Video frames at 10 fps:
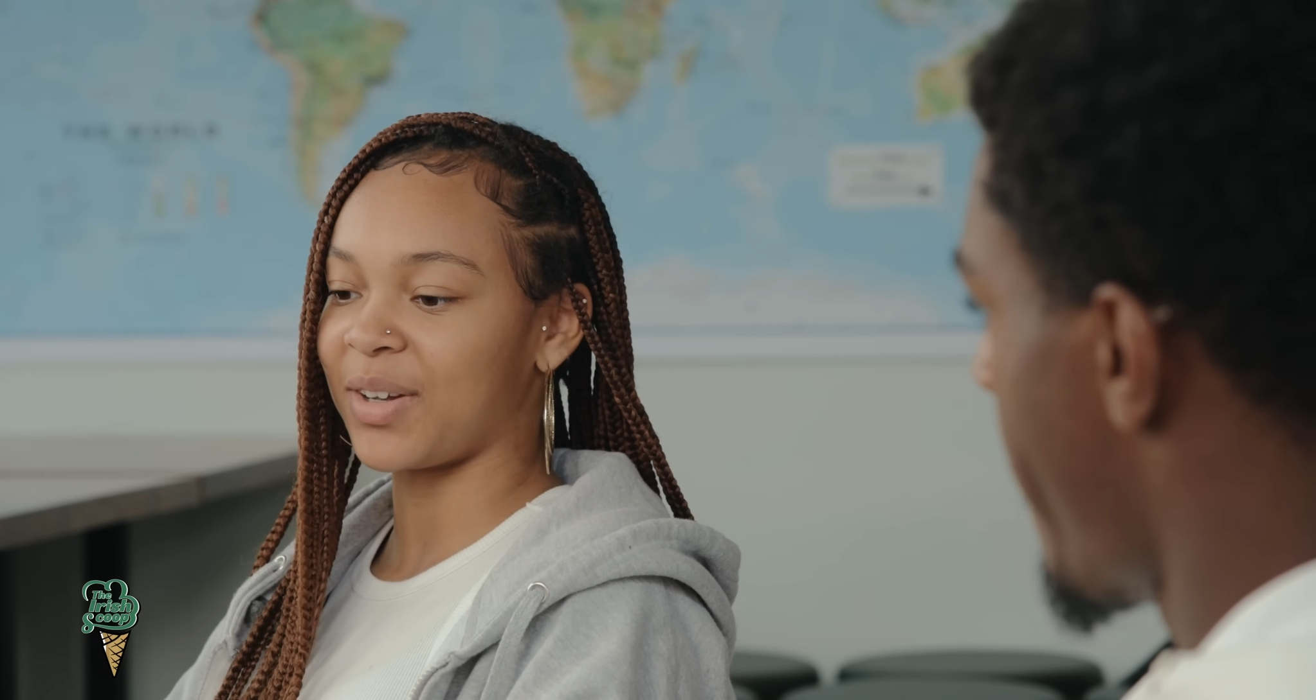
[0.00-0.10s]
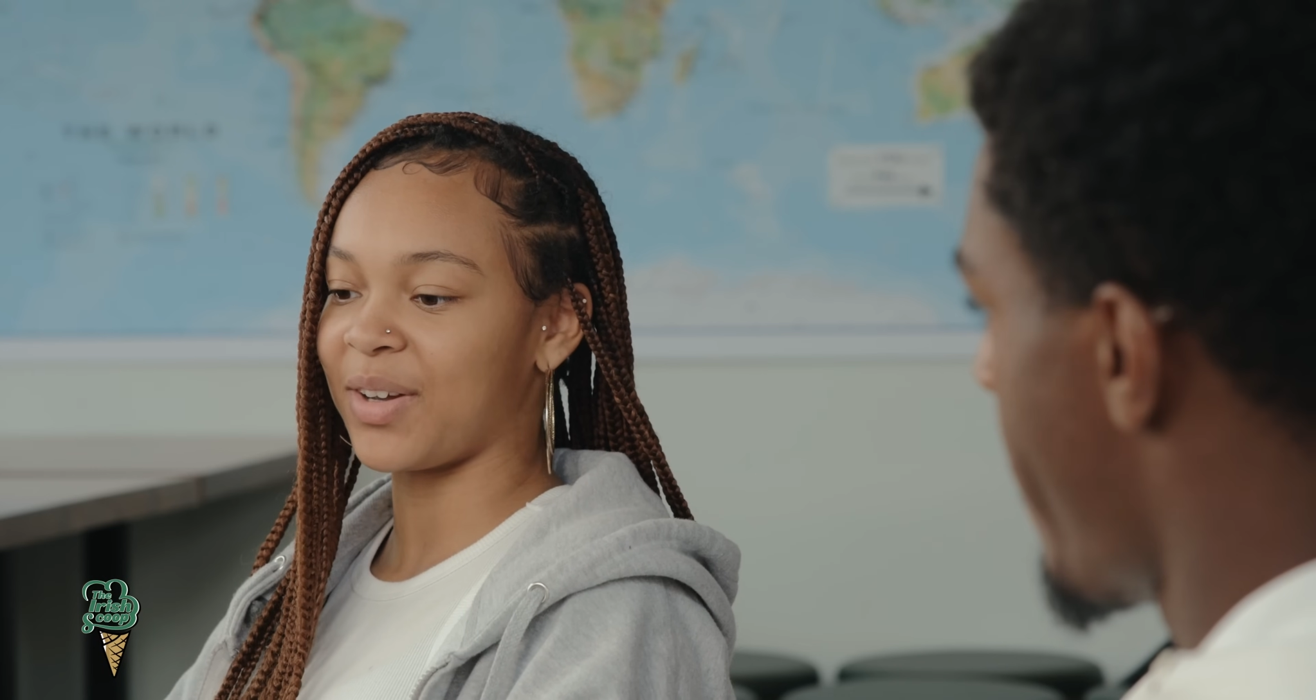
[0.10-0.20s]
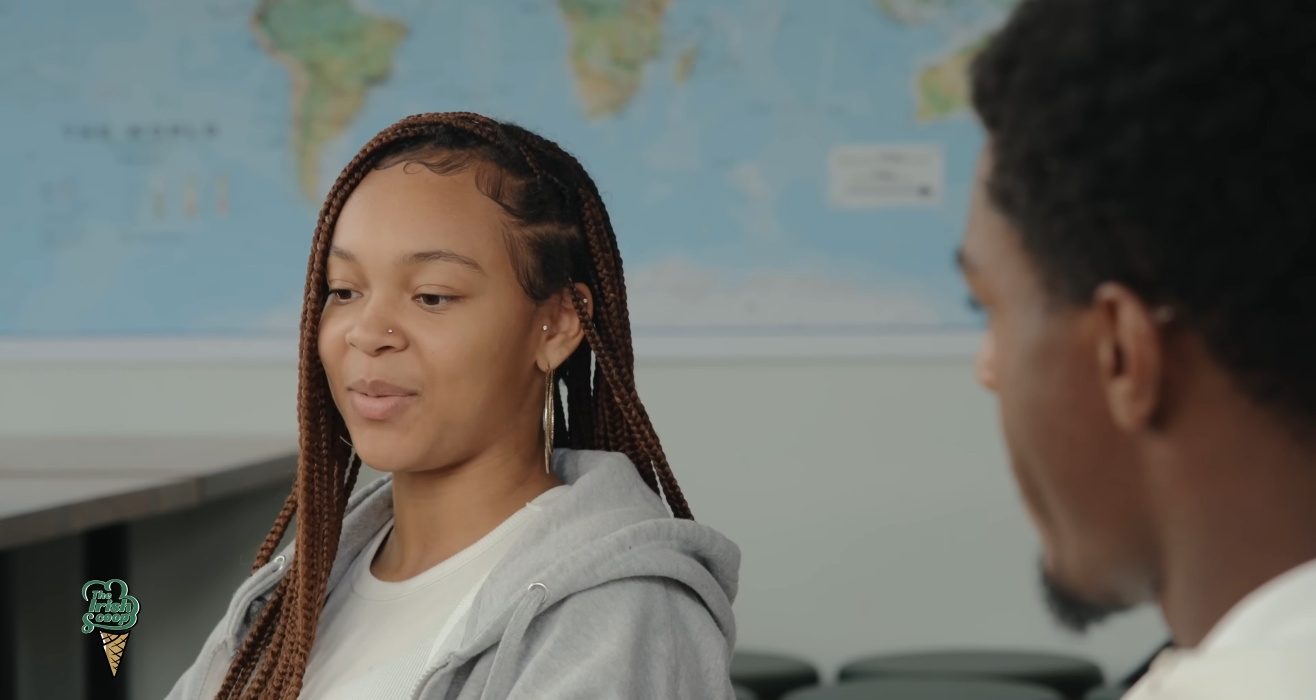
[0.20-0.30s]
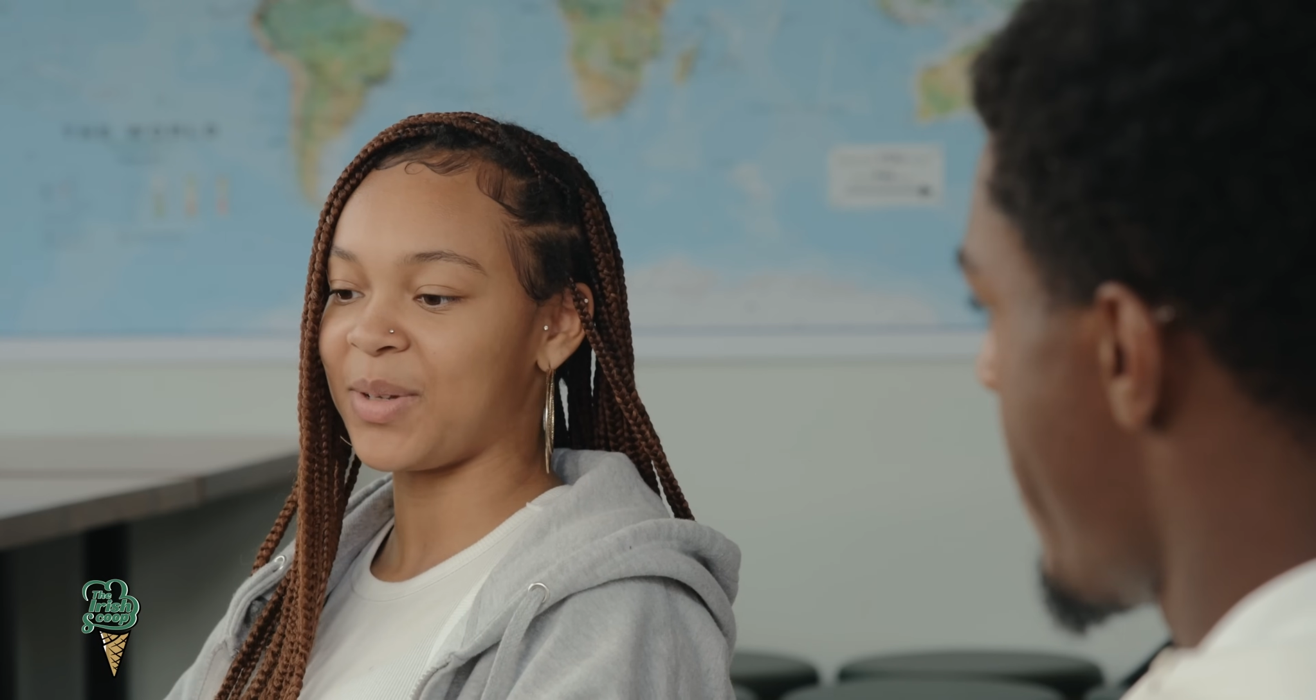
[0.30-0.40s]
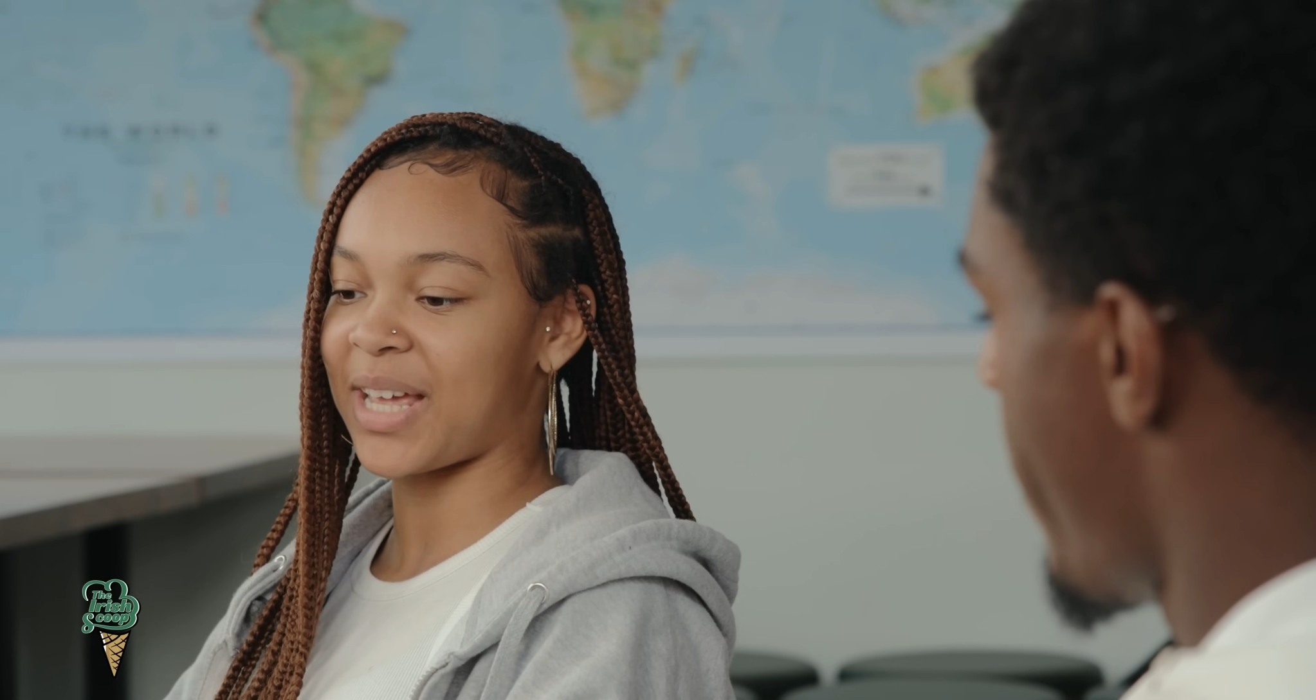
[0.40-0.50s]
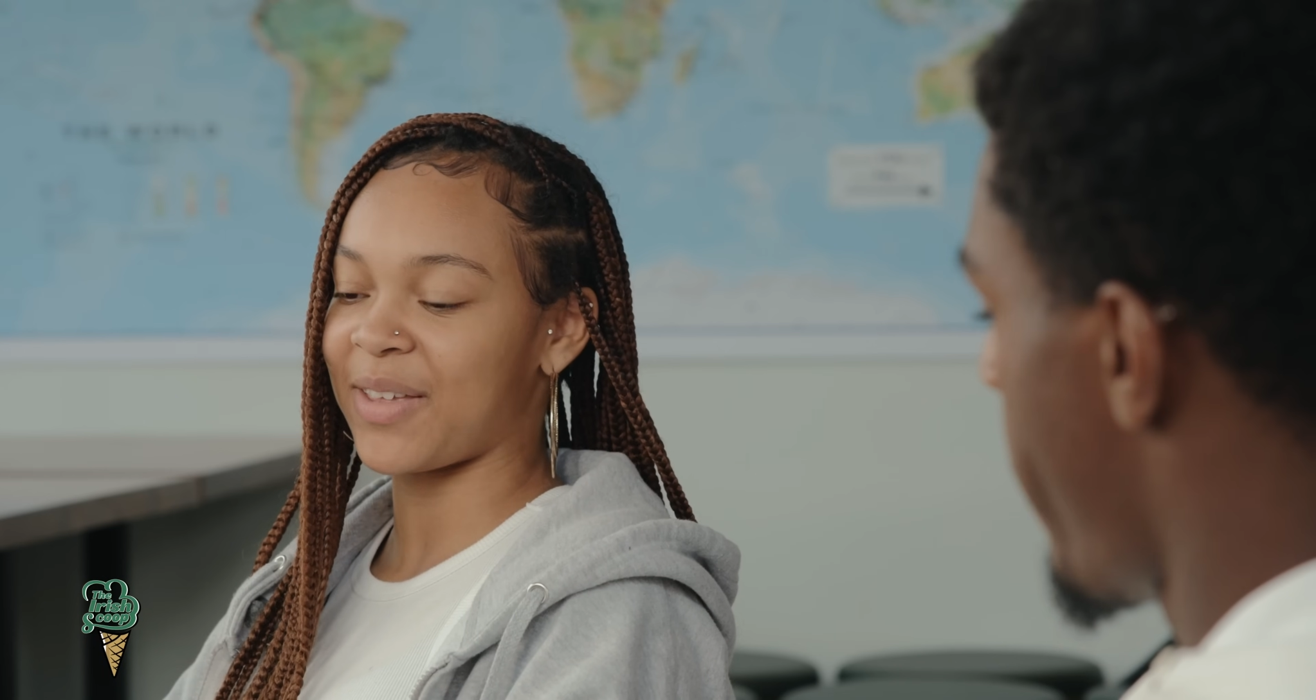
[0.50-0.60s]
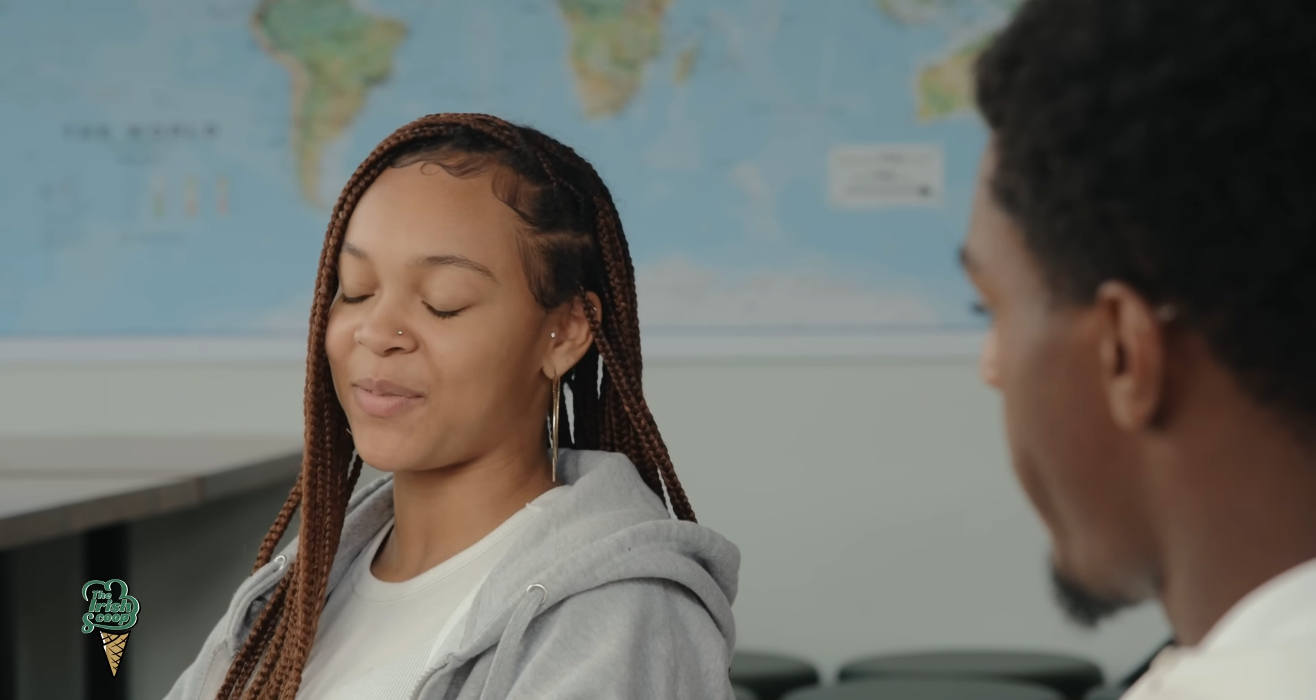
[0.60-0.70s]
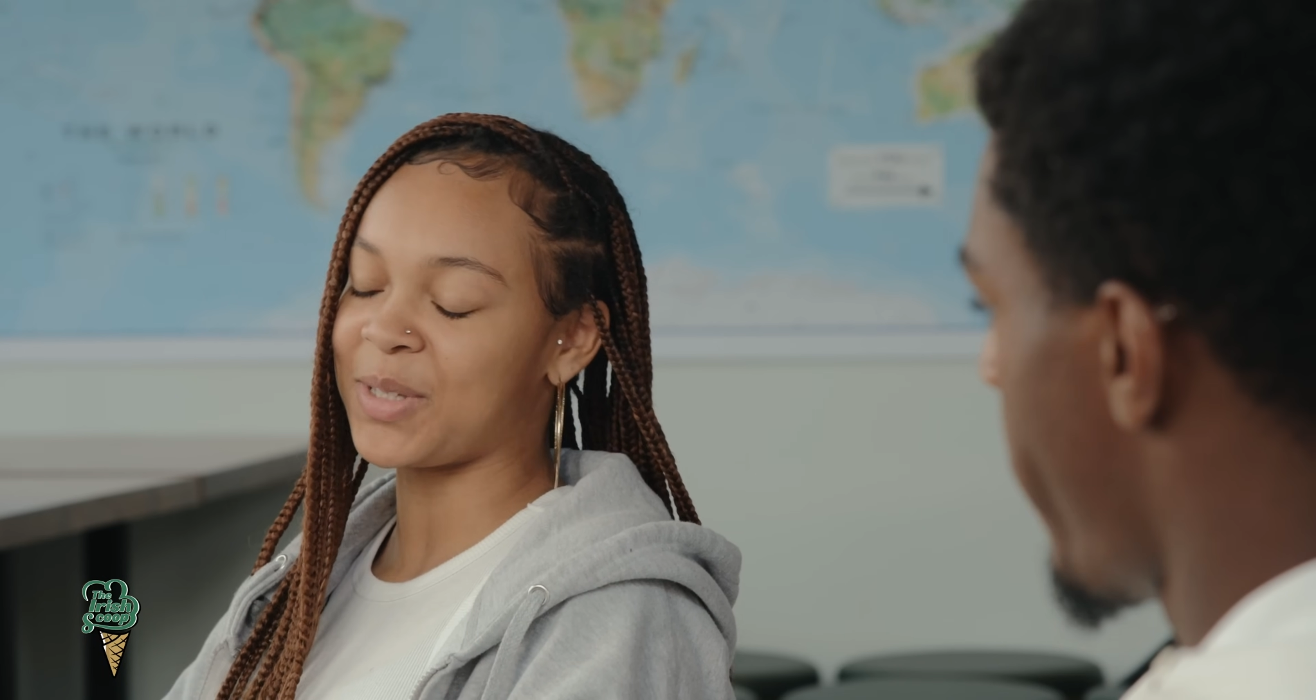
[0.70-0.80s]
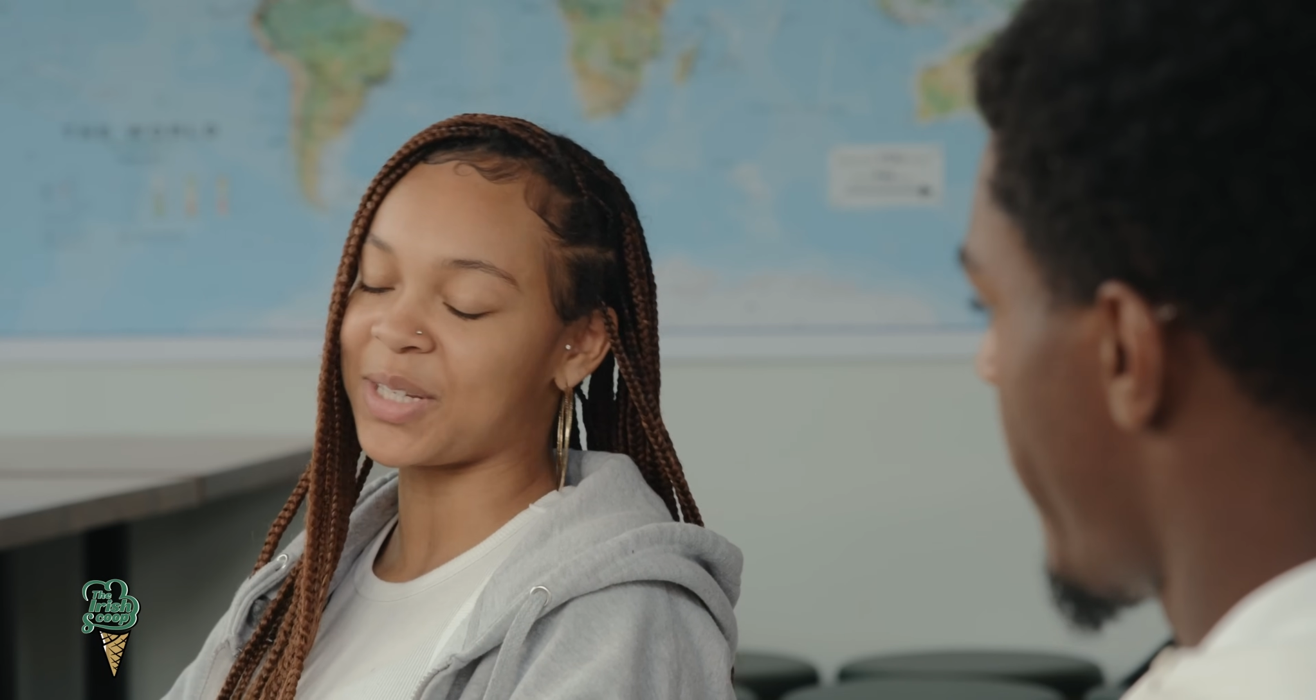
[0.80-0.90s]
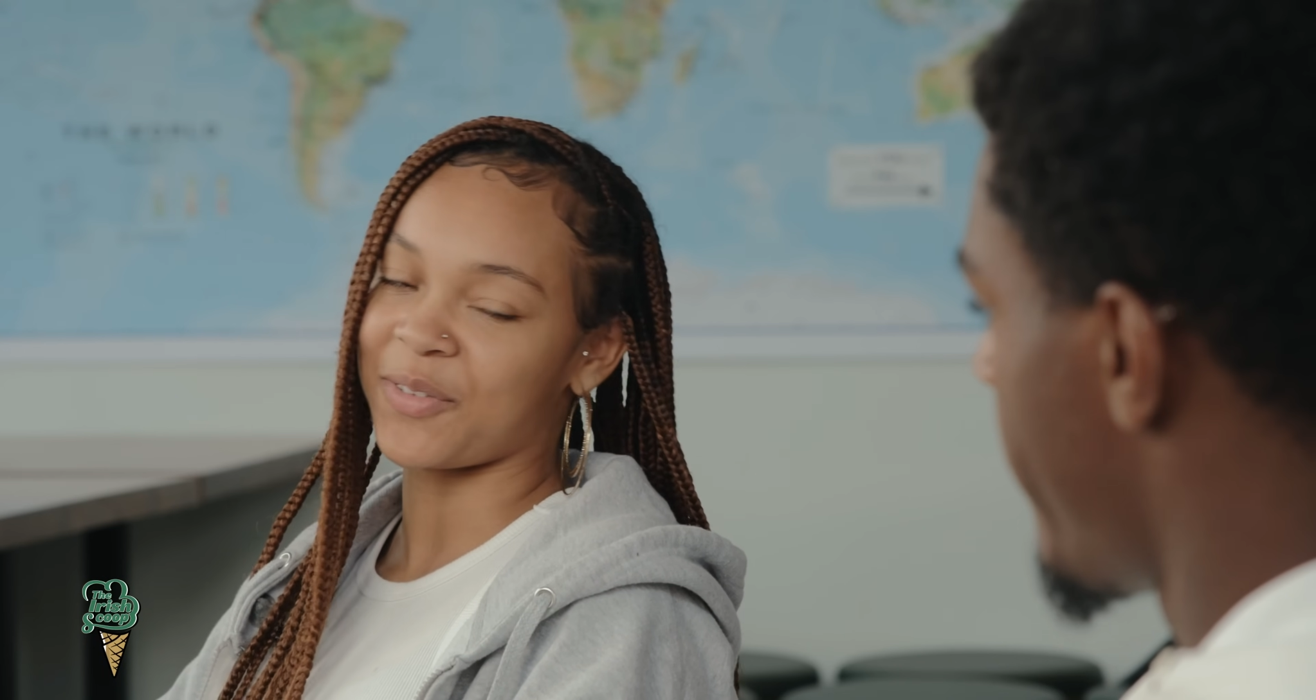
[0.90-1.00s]

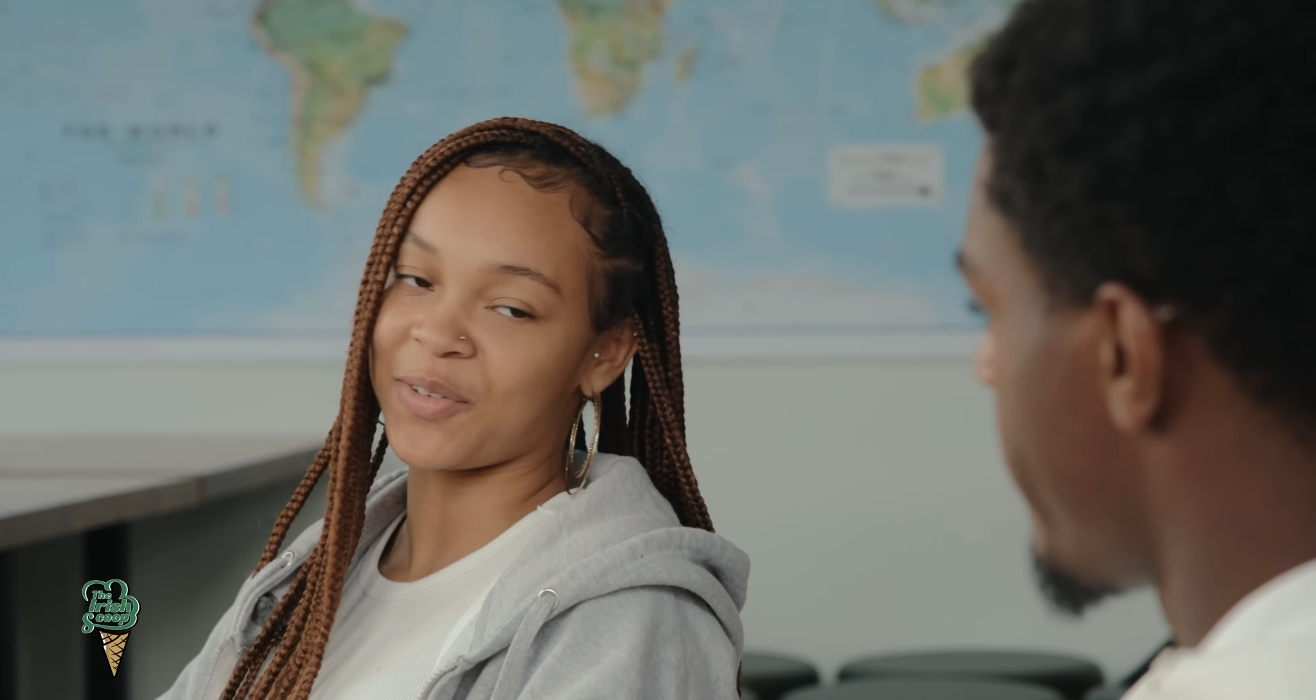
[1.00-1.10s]
a